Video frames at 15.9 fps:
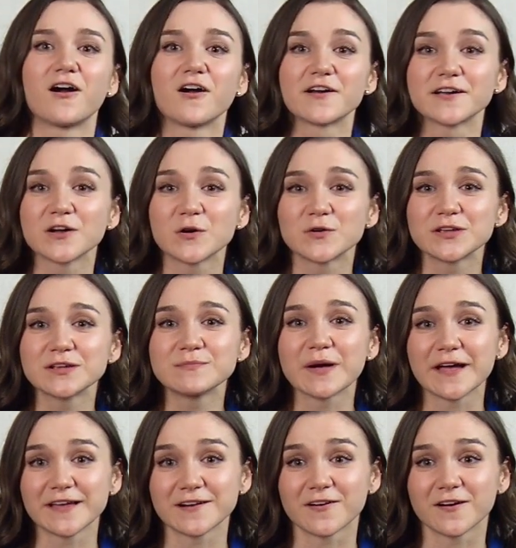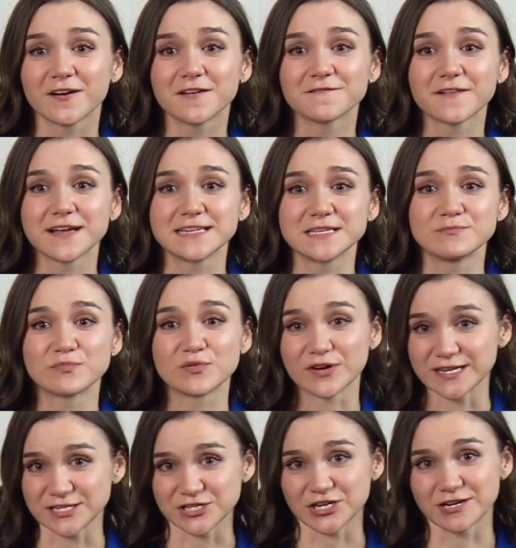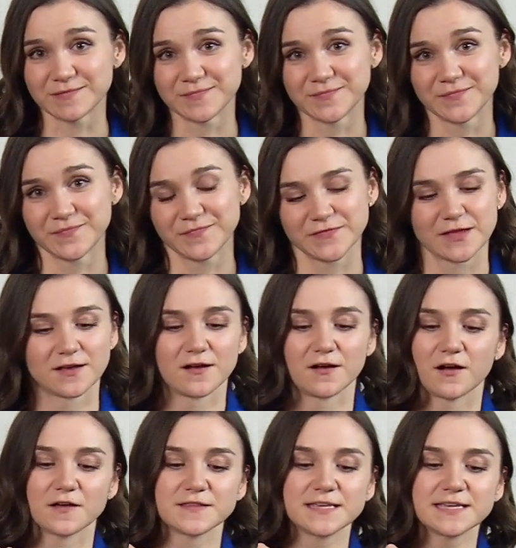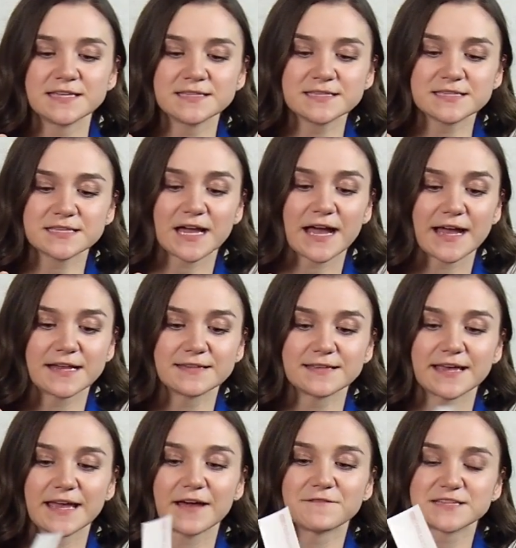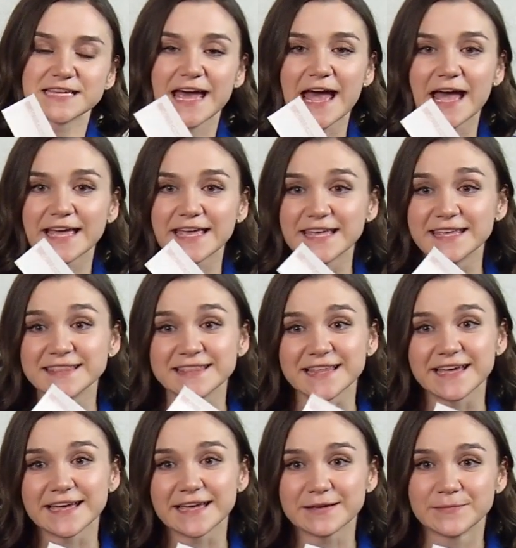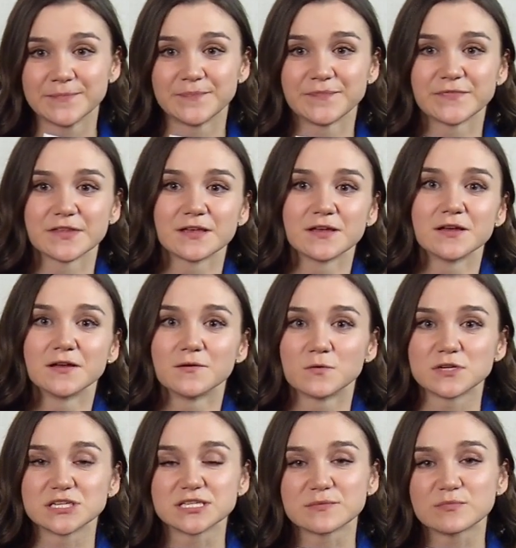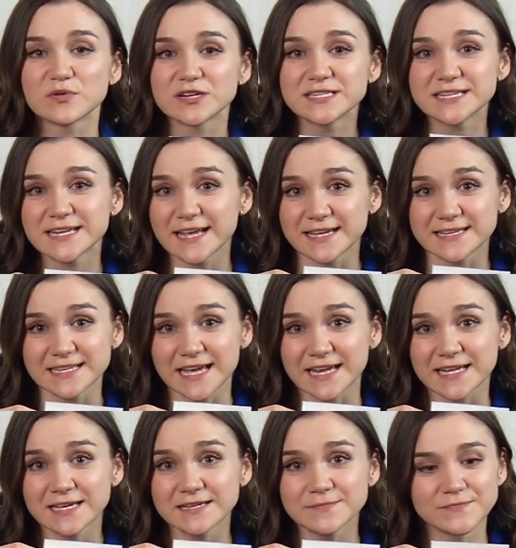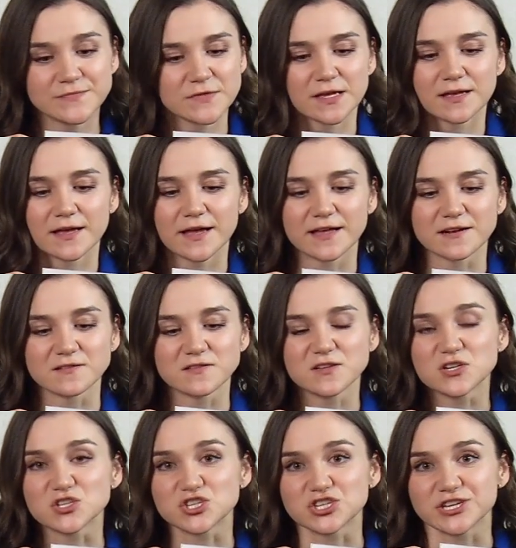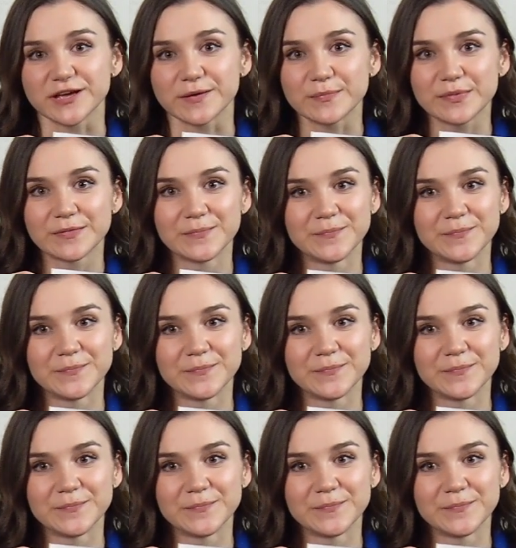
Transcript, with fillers: are encoded by an R F I D printer. On the inside, they have a tag inlay, which is a printed antenna and a little chip.